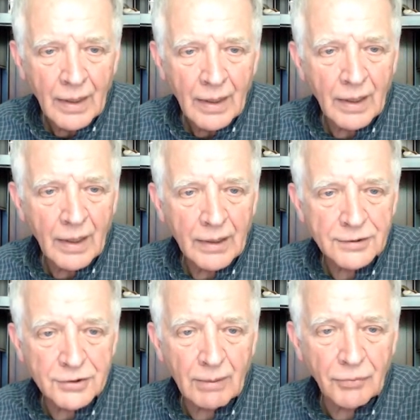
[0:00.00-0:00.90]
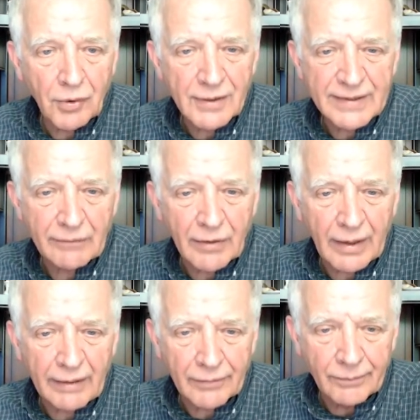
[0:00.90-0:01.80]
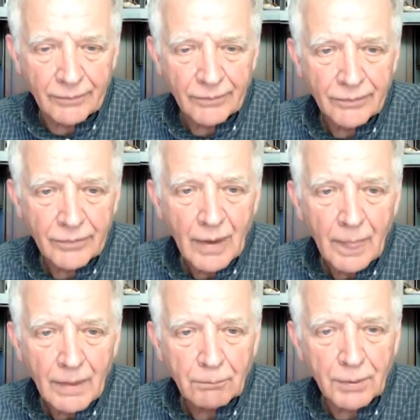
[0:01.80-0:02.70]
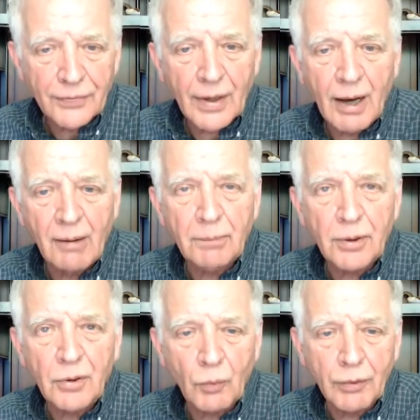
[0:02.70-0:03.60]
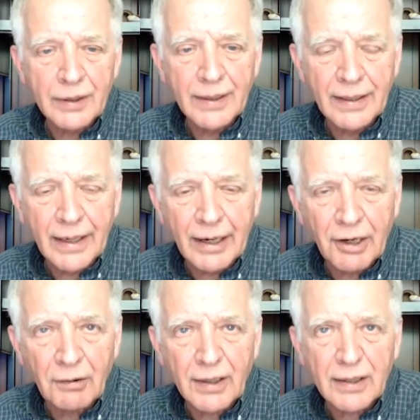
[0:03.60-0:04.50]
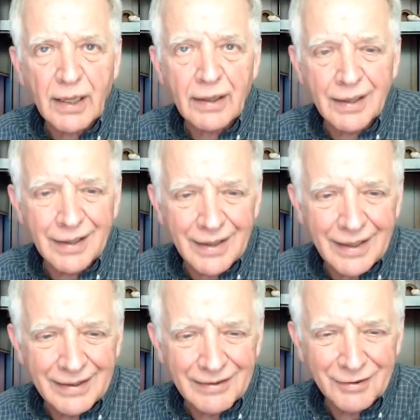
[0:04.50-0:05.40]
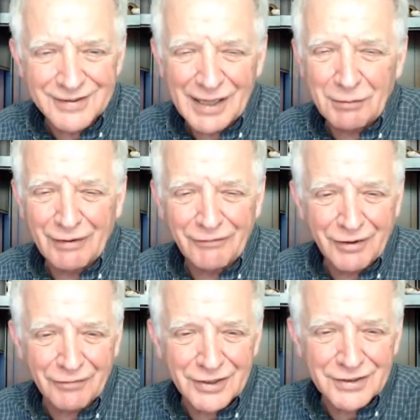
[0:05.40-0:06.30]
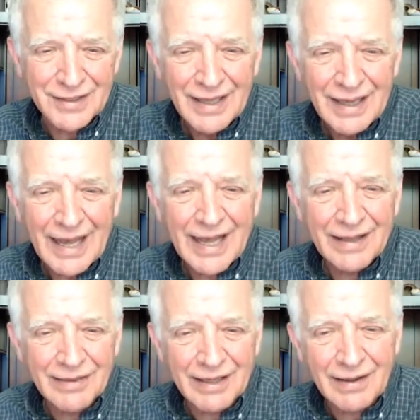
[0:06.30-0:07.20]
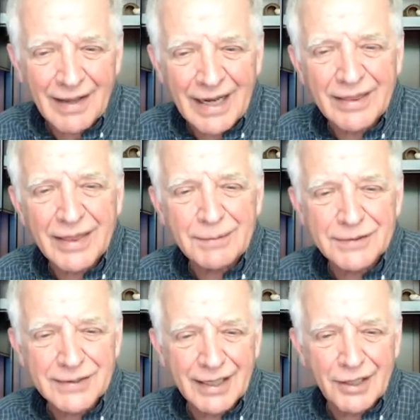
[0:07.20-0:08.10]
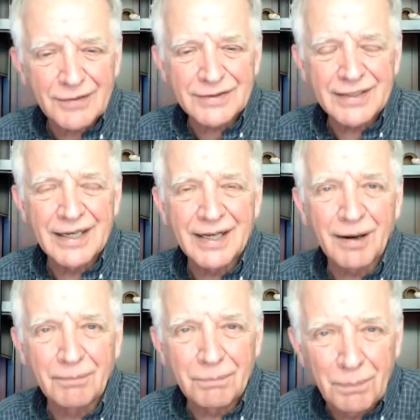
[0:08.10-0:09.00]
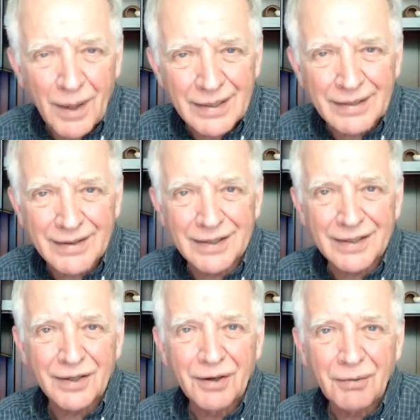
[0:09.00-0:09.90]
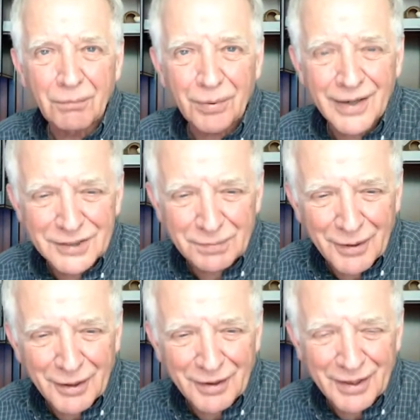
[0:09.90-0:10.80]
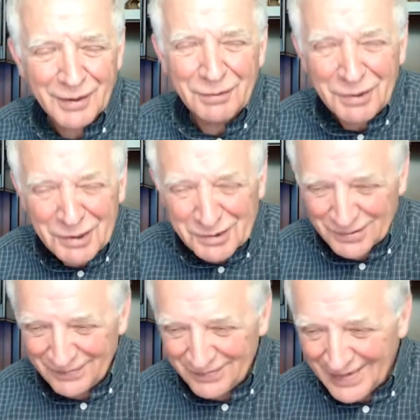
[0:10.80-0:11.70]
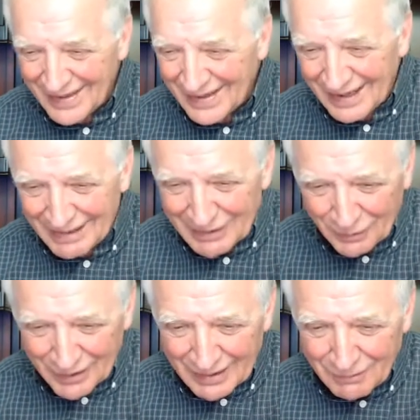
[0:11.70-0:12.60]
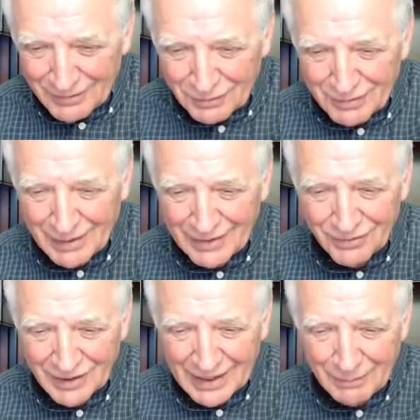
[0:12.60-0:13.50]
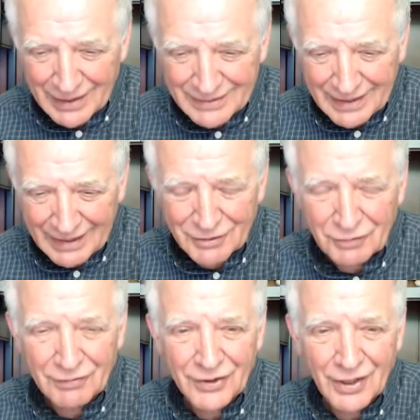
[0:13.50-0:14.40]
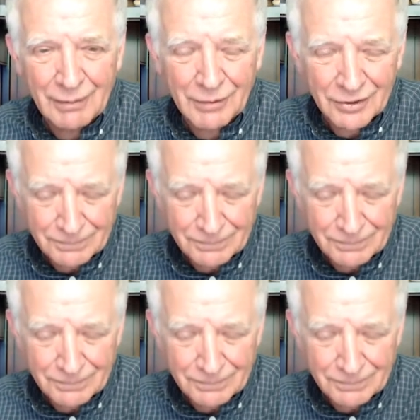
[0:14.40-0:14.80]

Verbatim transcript: Uh, Psalm 37, 11. But the humble will inherit the land, those are my favorites, and delight themselves in abundant prosperity. Woo! Hallelujah. I'm looking at my, looking at my calendar for time here.